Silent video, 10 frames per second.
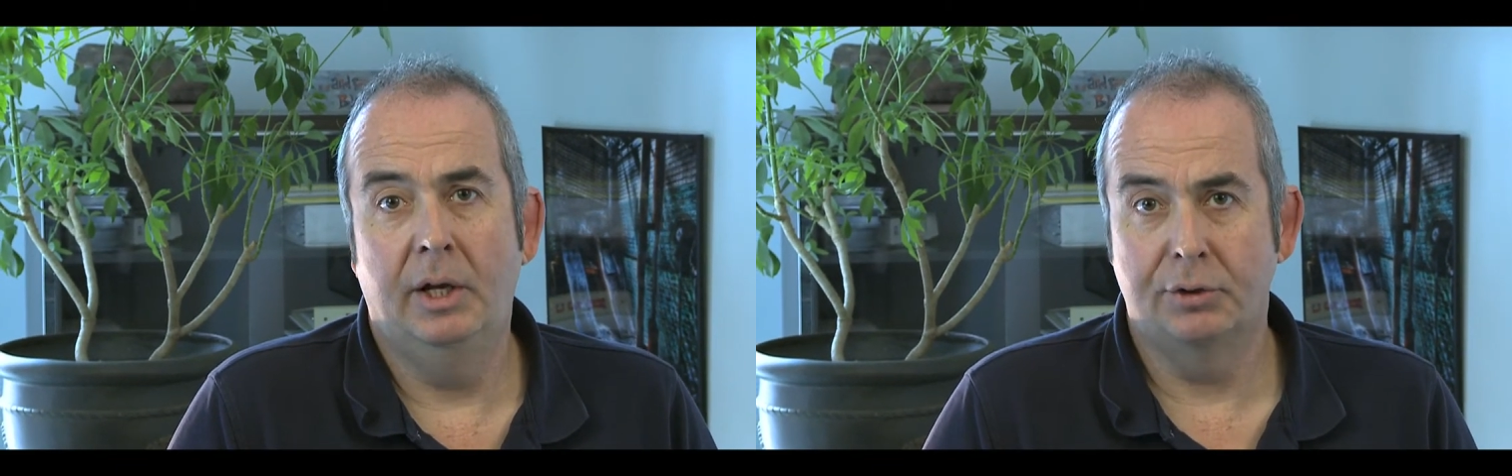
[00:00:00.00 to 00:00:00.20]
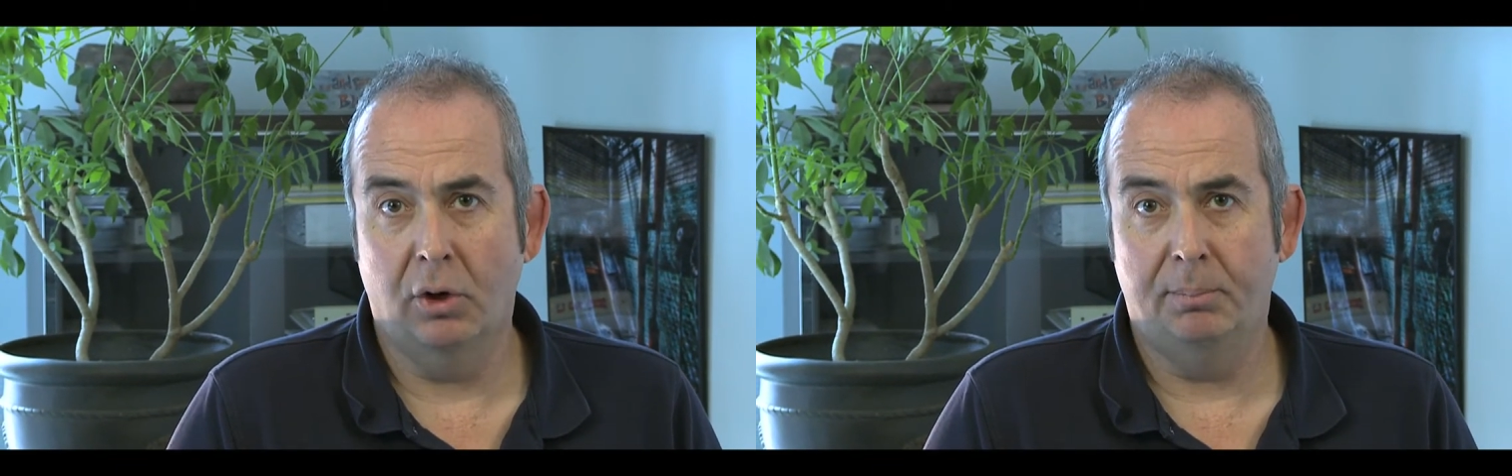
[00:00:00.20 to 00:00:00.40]

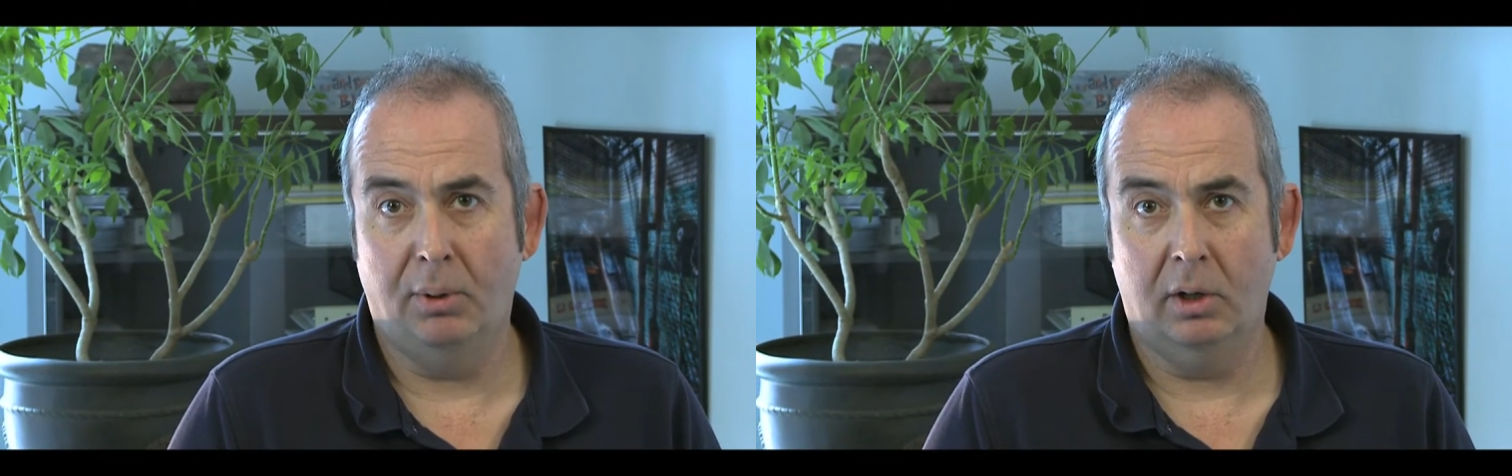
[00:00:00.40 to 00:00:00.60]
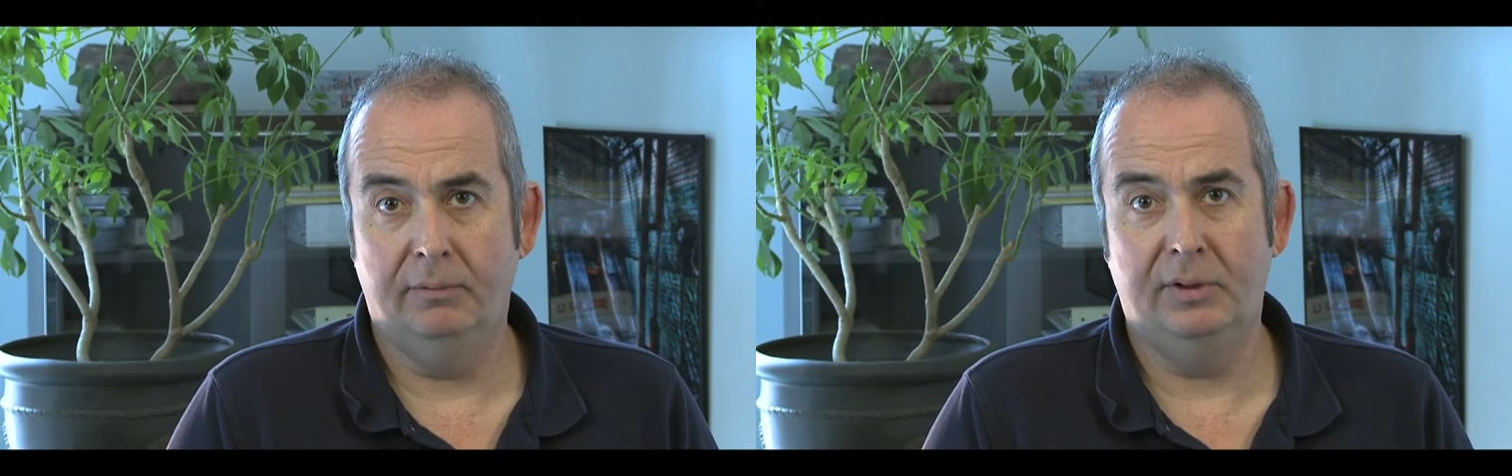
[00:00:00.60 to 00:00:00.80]
And you're all
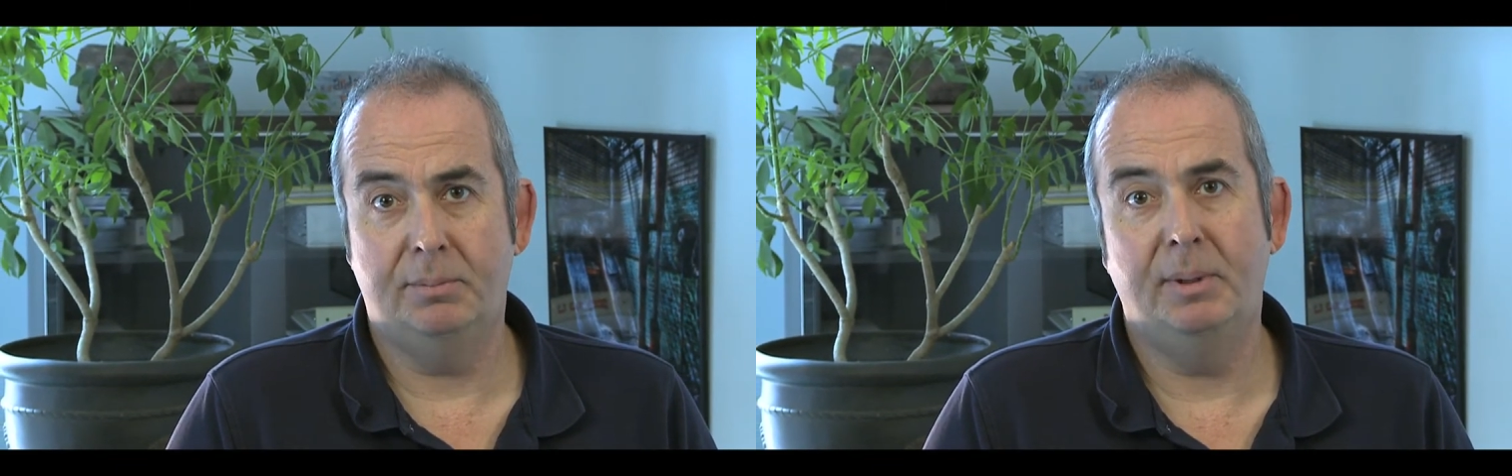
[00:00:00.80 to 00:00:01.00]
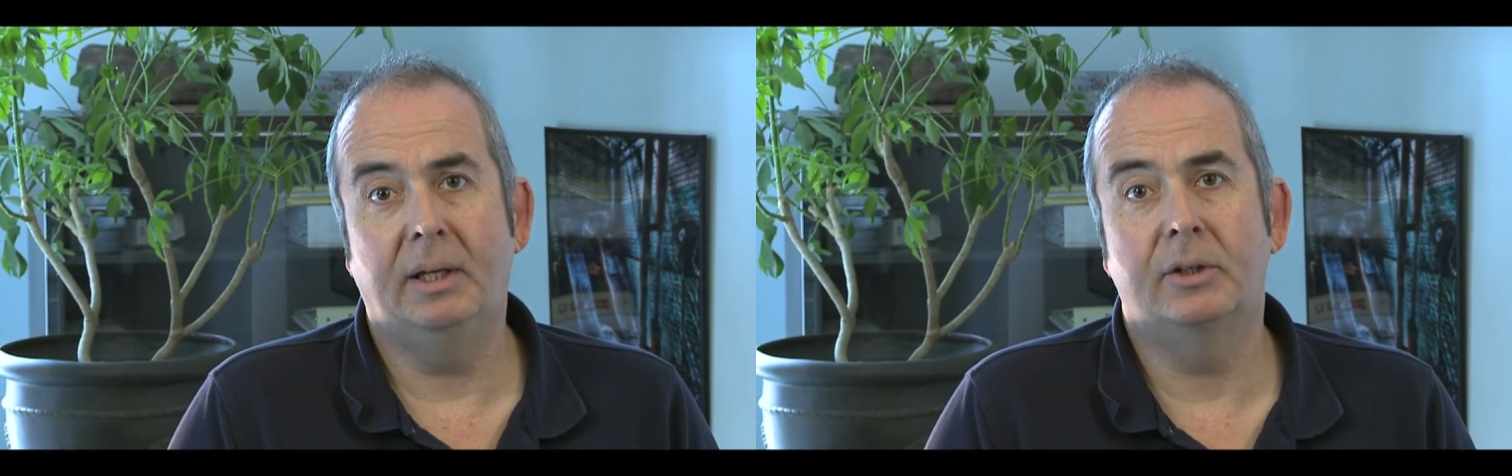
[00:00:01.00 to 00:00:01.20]
part of this
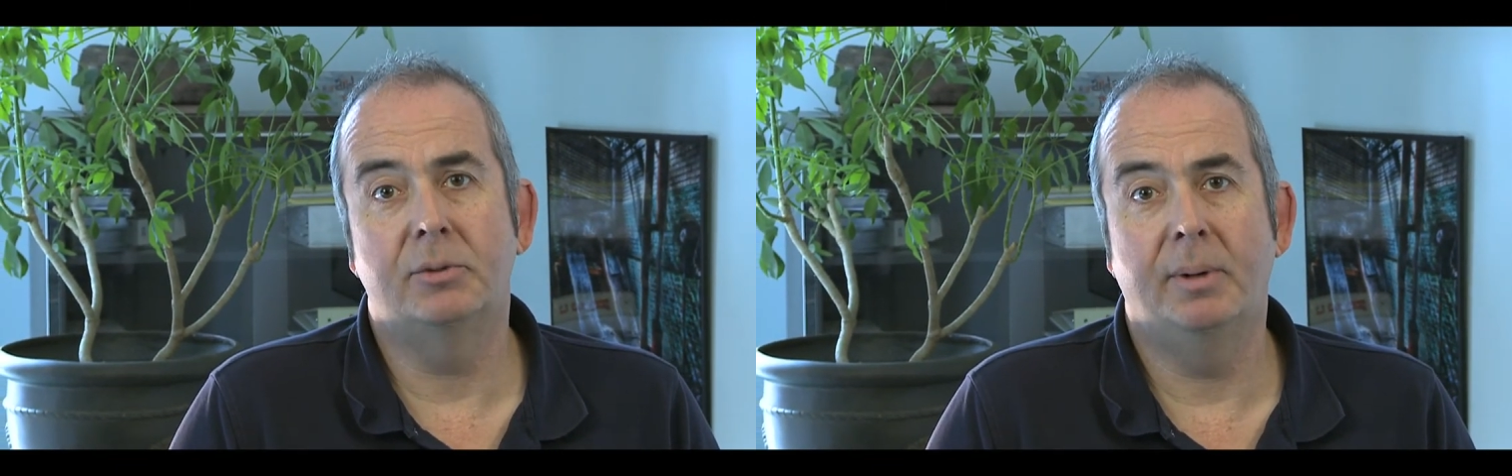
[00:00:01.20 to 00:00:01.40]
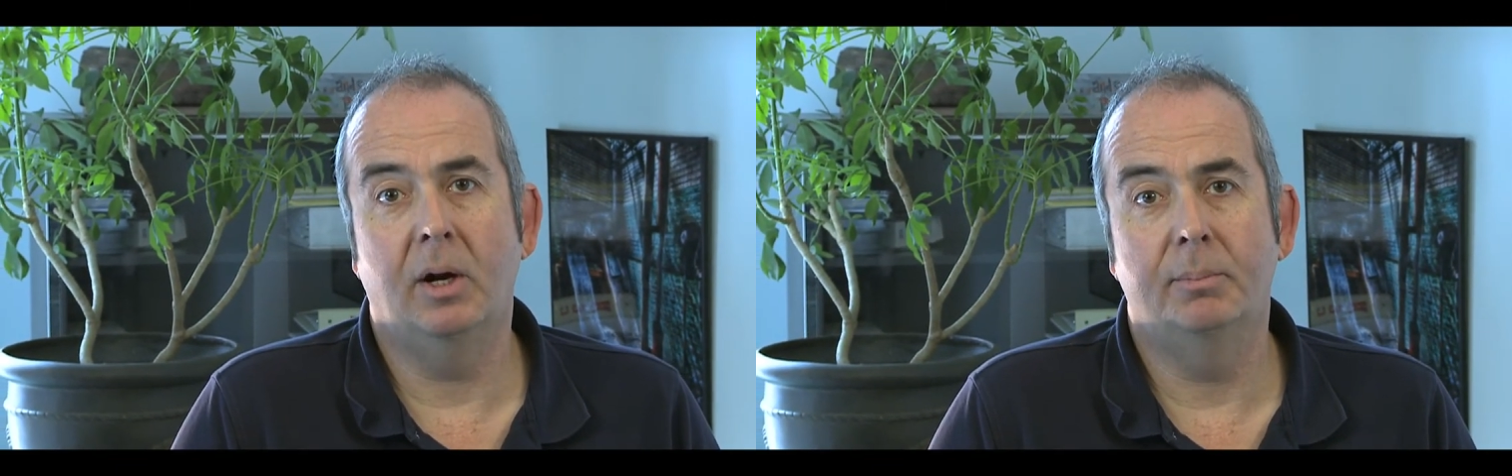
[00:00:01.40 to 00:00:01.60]
big
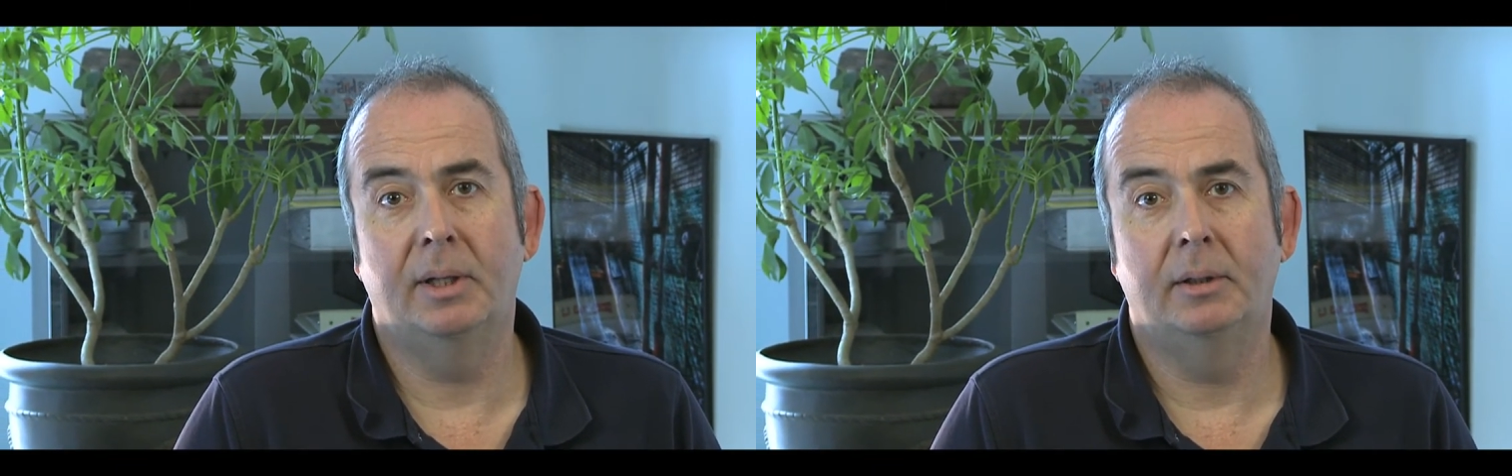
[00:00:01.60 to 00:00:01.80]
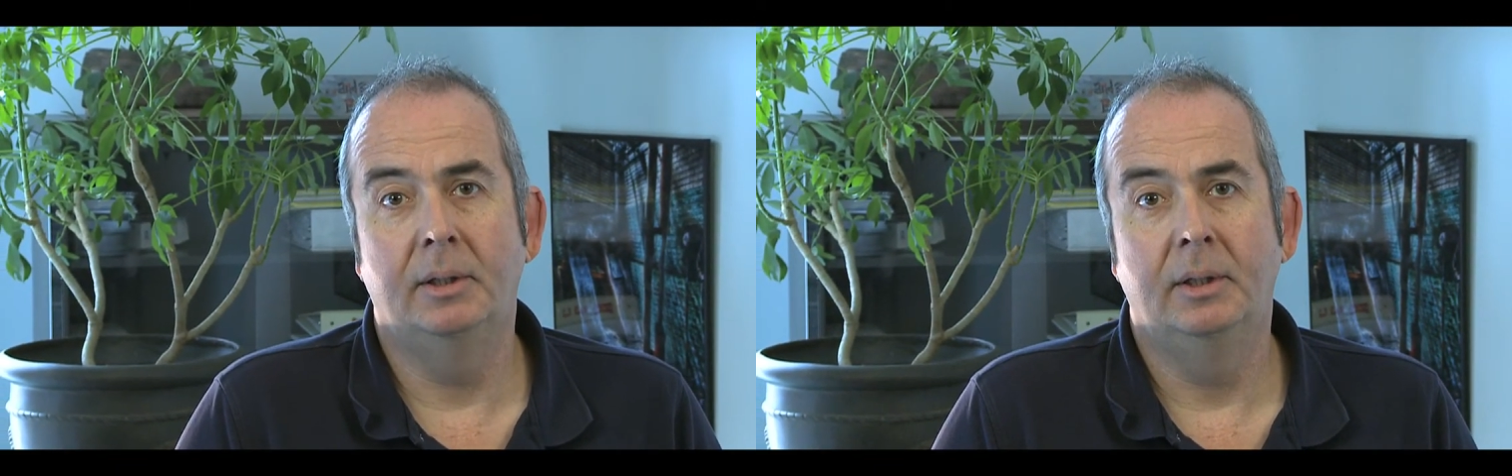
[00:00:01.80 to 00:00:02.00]
experiment.